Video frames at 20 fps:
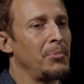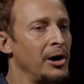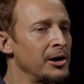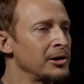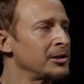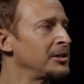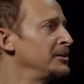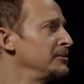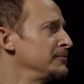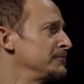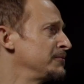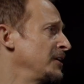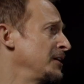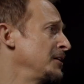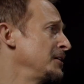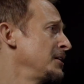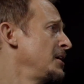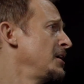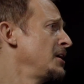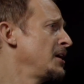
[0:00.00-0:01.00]
mark it if I
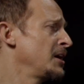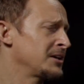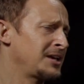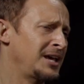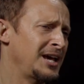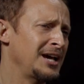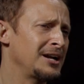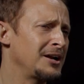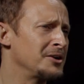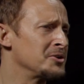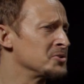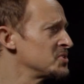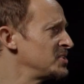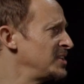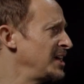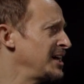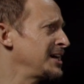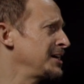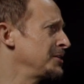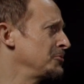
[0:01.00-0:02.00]
can't
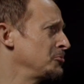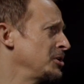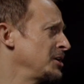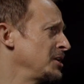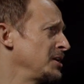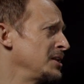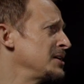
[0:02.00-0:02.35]
understand what it